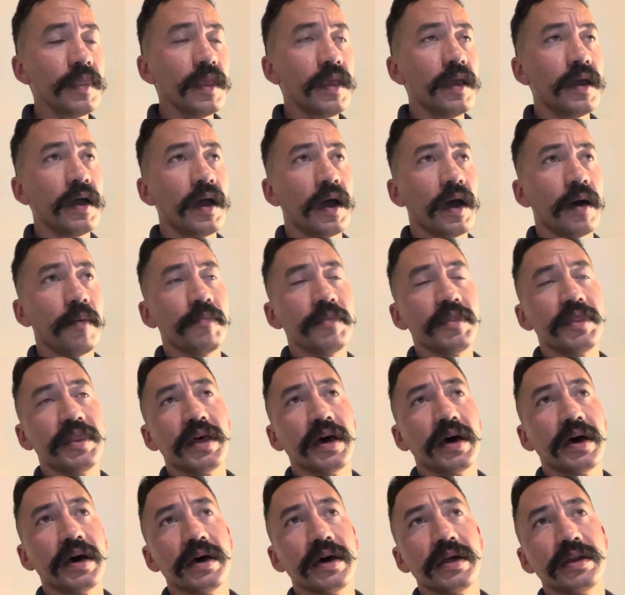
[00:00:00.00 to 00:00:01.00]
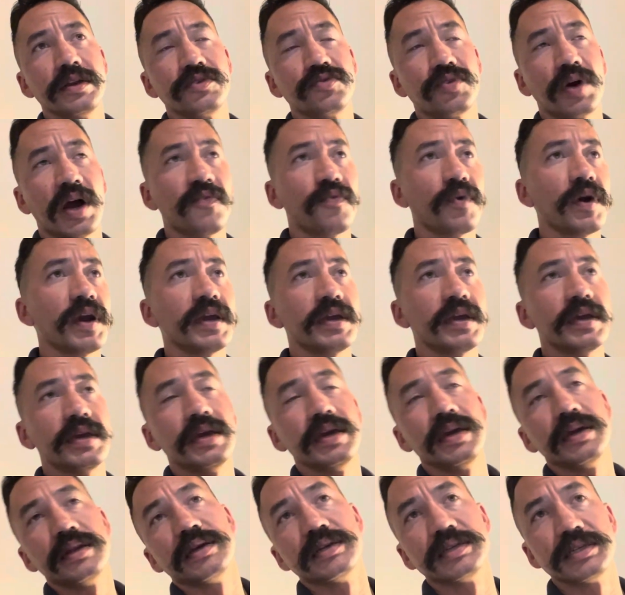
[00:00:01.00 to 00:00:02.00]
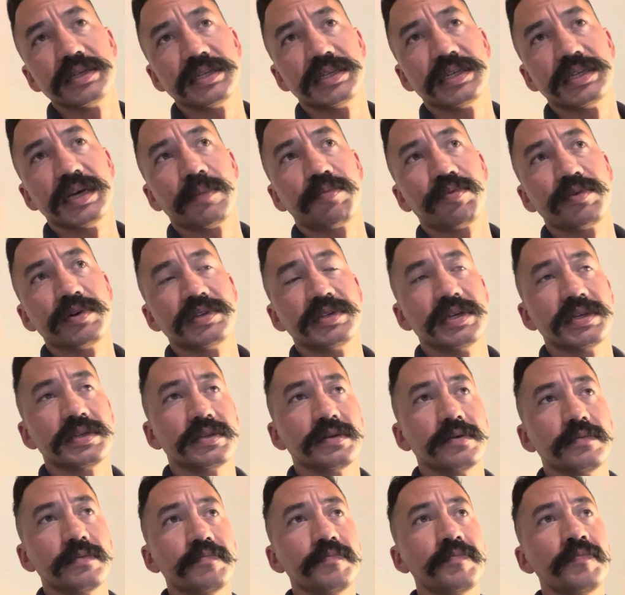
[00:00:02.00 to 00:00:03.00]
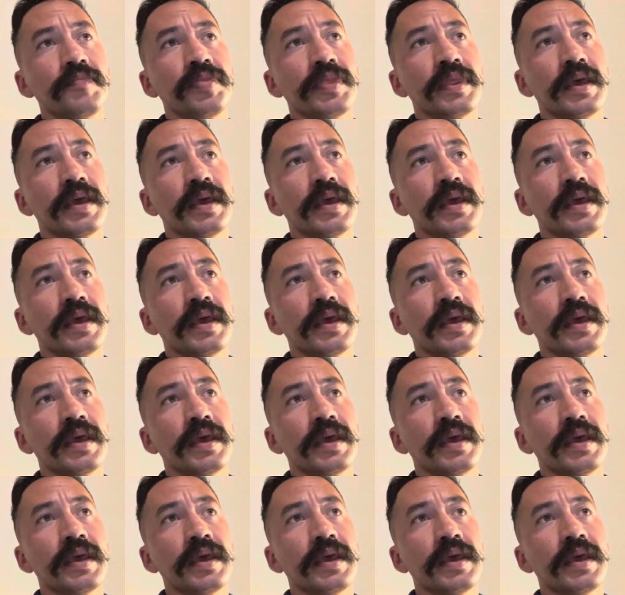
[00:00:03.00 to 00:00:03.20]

The driveway heat is a separate system.